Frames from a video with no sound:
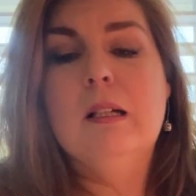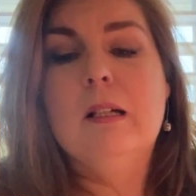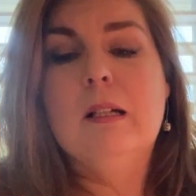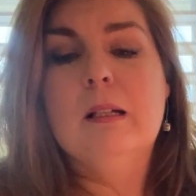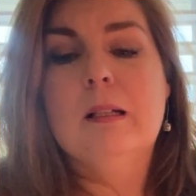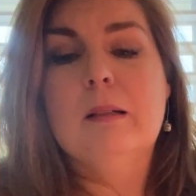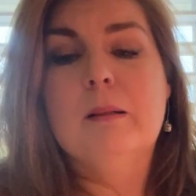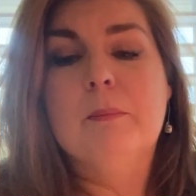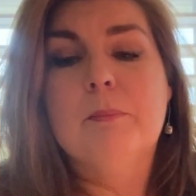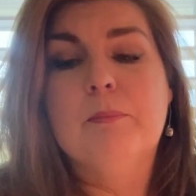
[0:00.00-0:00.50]

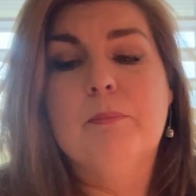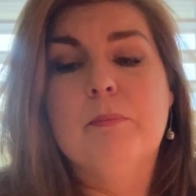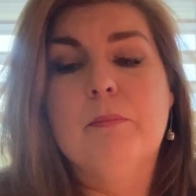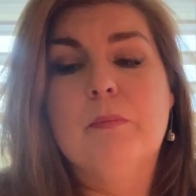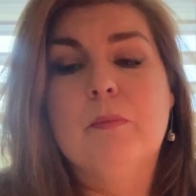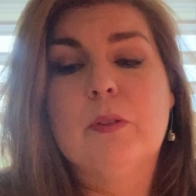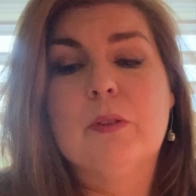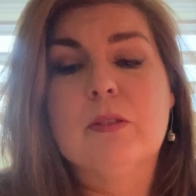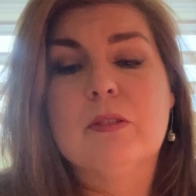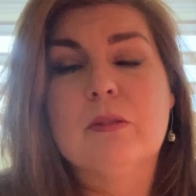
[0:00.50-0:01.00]
Um,
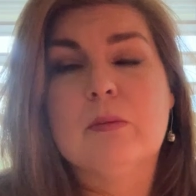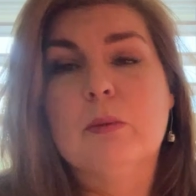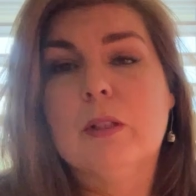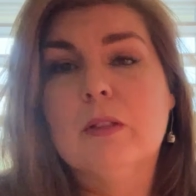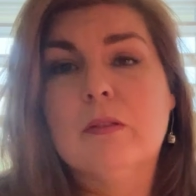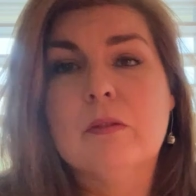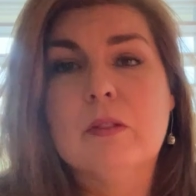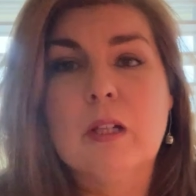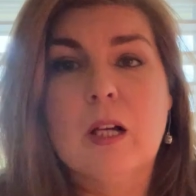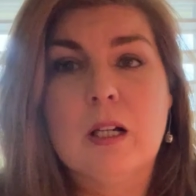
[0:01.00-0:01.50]
versus what
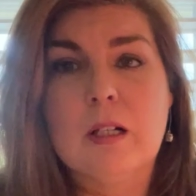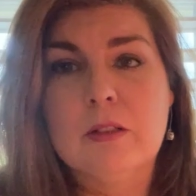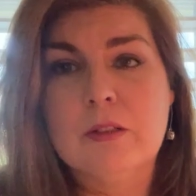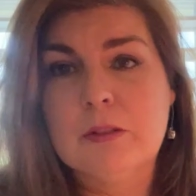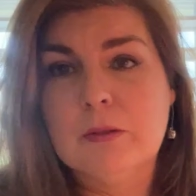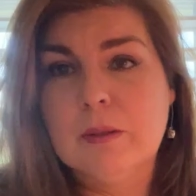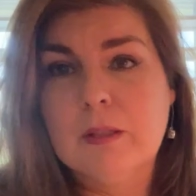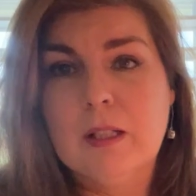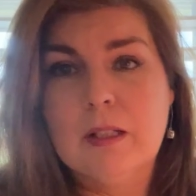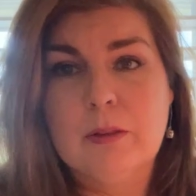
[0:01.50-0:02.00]
you've got to
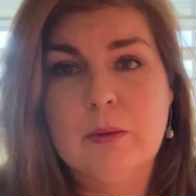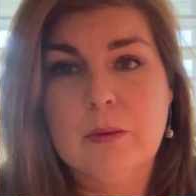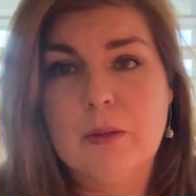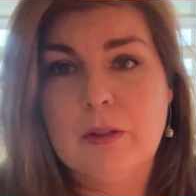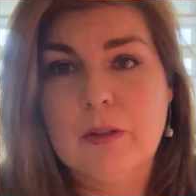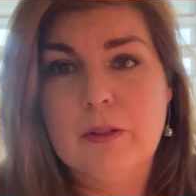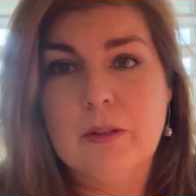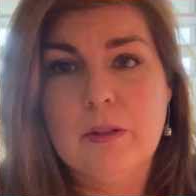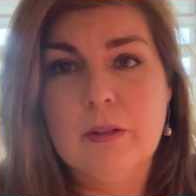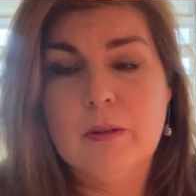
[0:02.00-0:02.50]
do with that
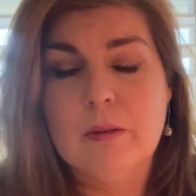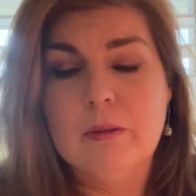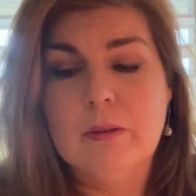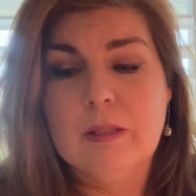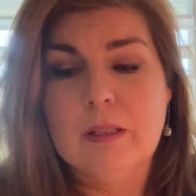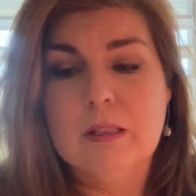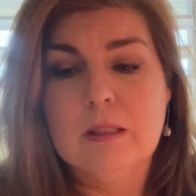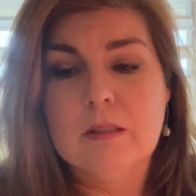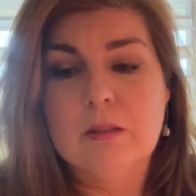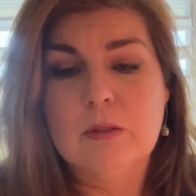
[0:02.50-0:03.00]
North Node
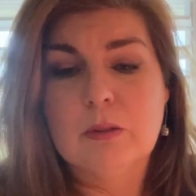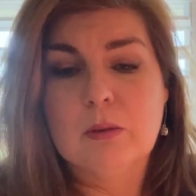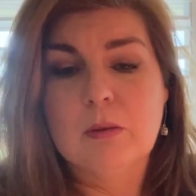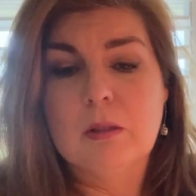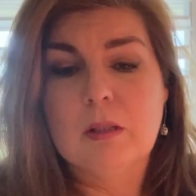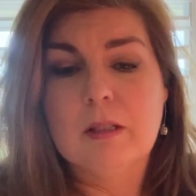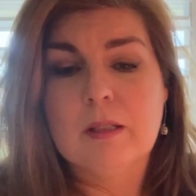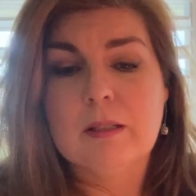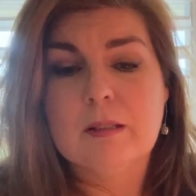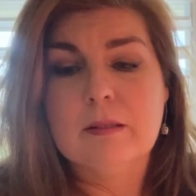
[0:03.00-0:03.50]
in
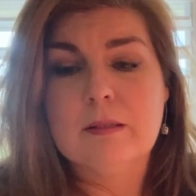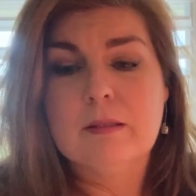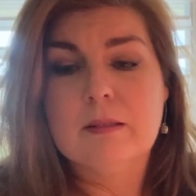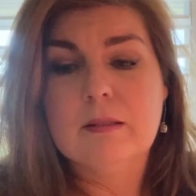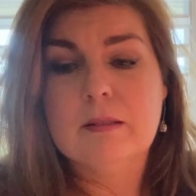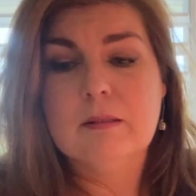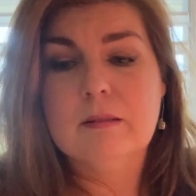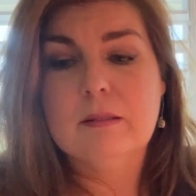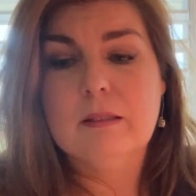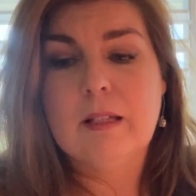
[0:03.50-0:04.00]

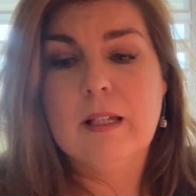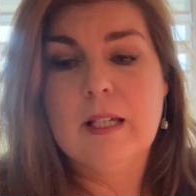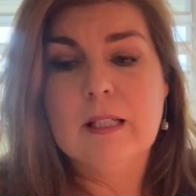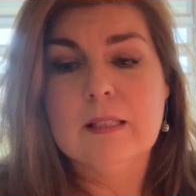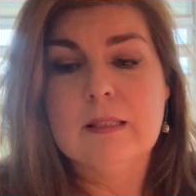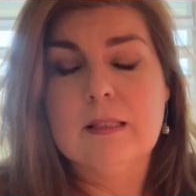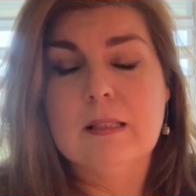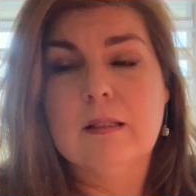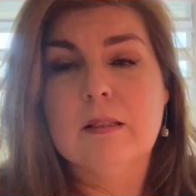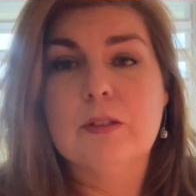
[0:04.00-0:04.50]
Taurus
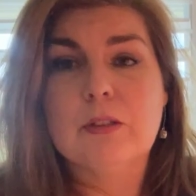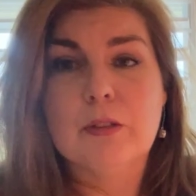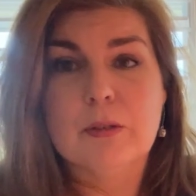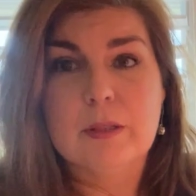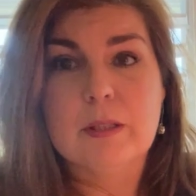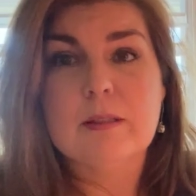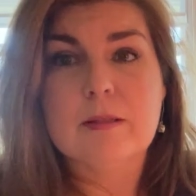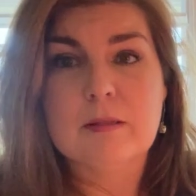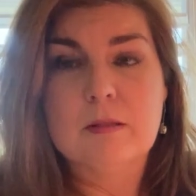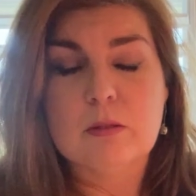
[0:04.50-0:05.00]
and uh,
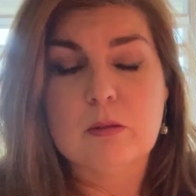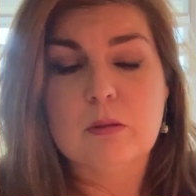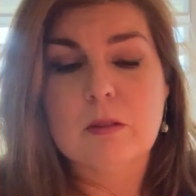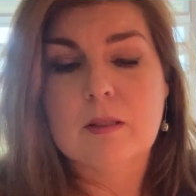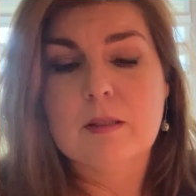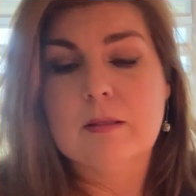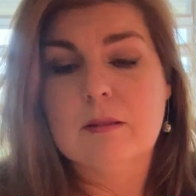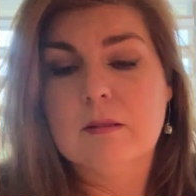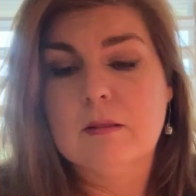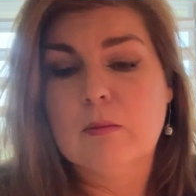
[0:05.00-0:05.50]
Uranus in
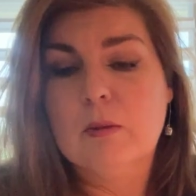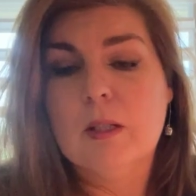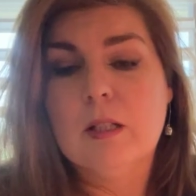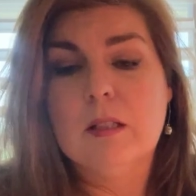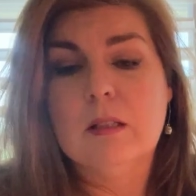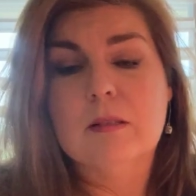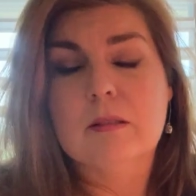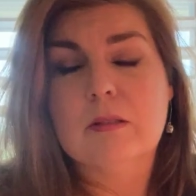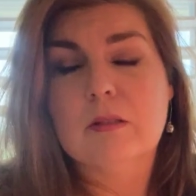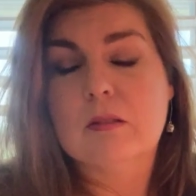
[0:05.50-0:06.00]
Taurus as
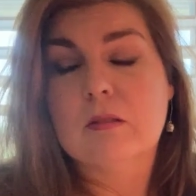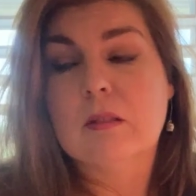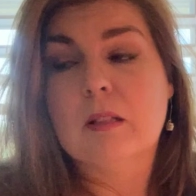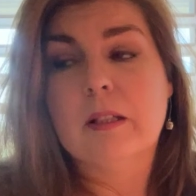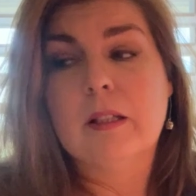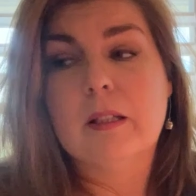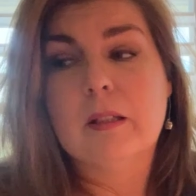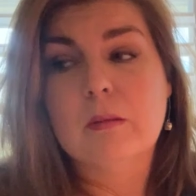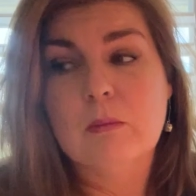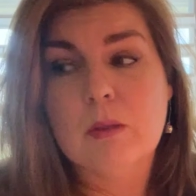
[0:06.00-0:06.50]
well. It's just
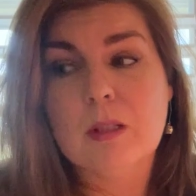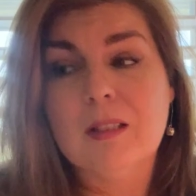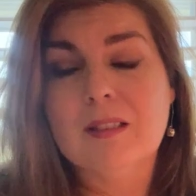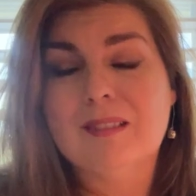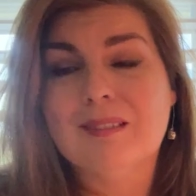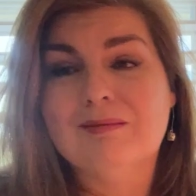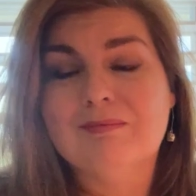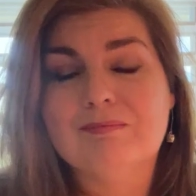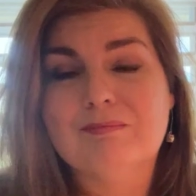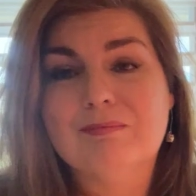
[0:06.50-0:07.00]
like,
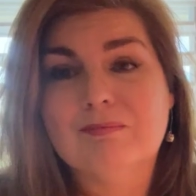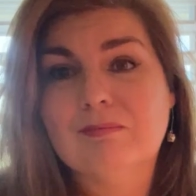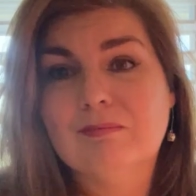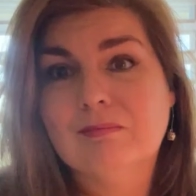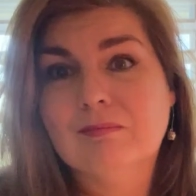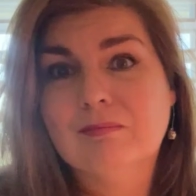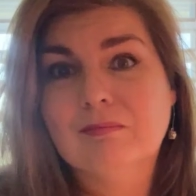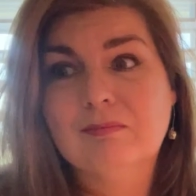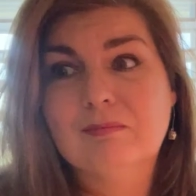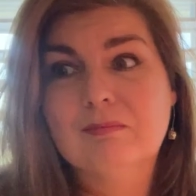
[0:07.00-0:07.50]
well,
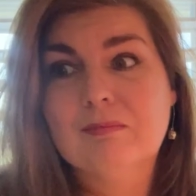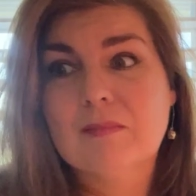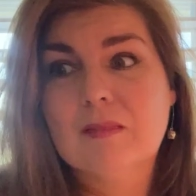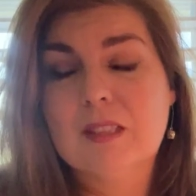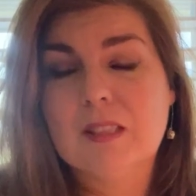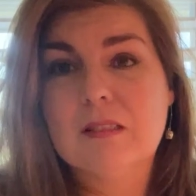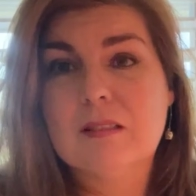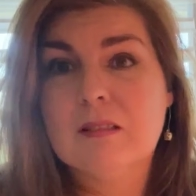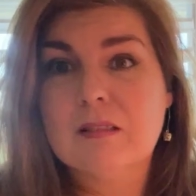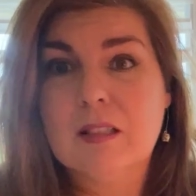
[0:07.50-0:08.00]

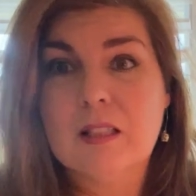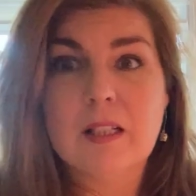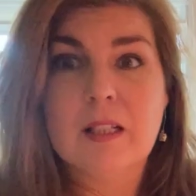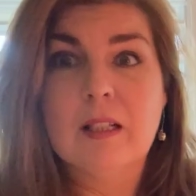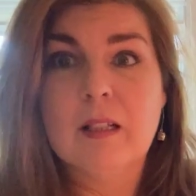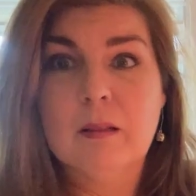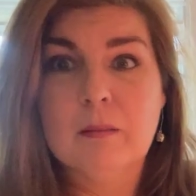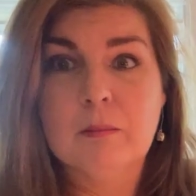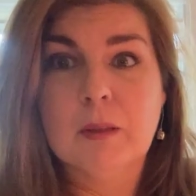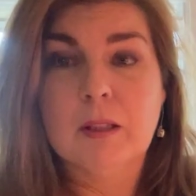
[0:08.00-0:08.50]
suck it
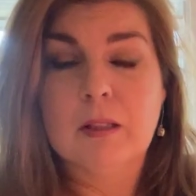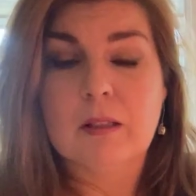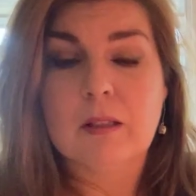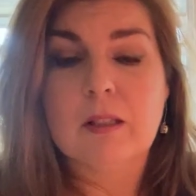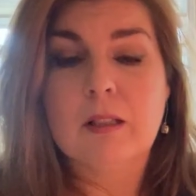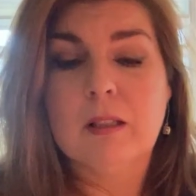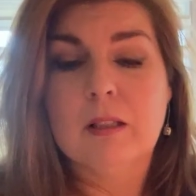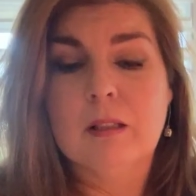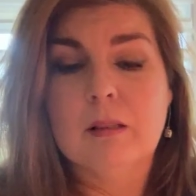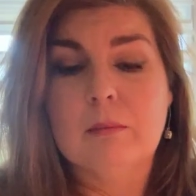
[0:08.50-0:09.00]
up,
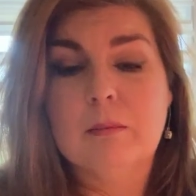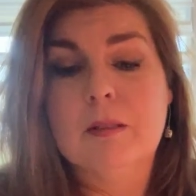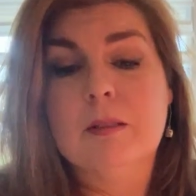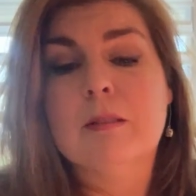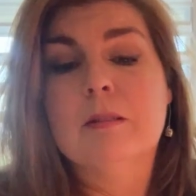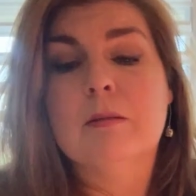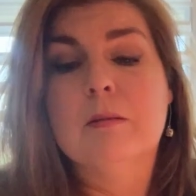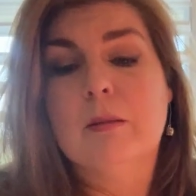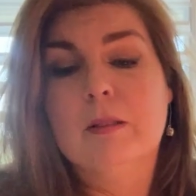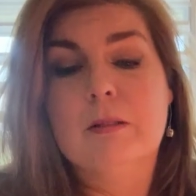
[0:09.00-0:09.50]
buttercup. This
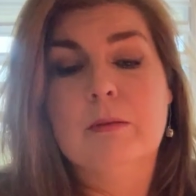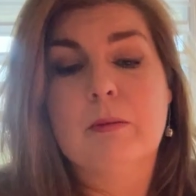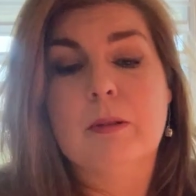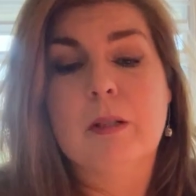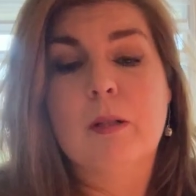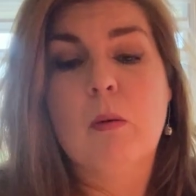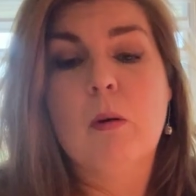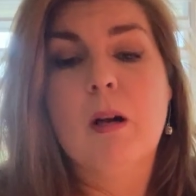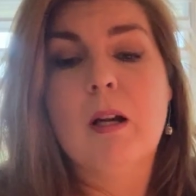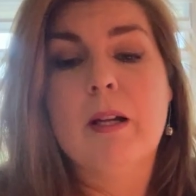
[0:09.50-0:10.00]
is what's
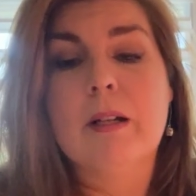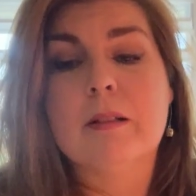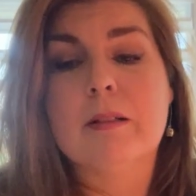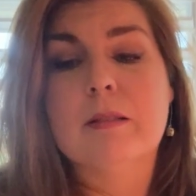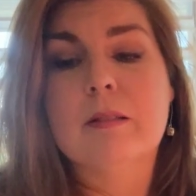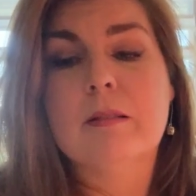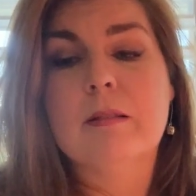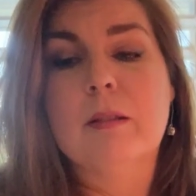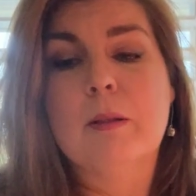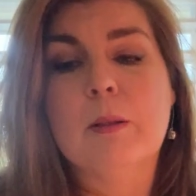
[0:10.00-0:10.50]

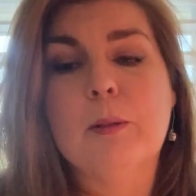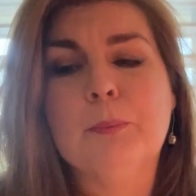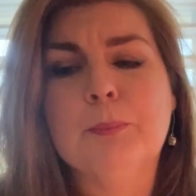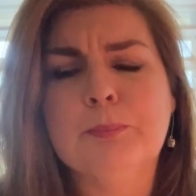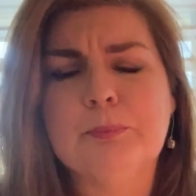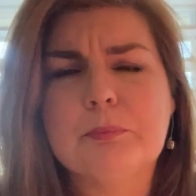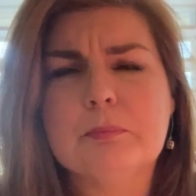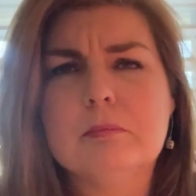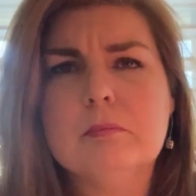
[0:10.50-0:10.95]
required. So